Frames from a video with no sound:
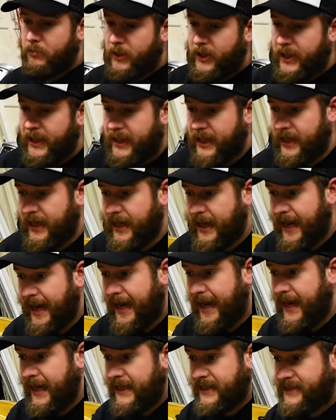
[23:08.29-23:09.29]
the bike,
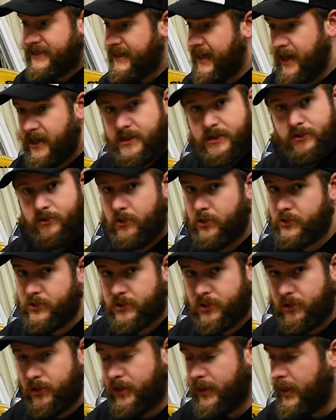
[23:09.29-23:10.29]
it starts and
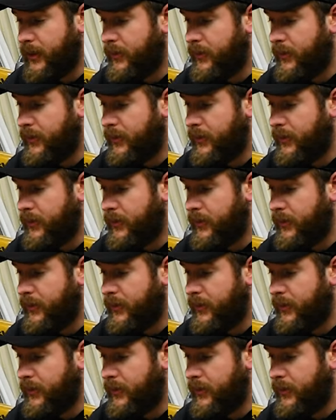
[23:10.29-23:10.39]
runs good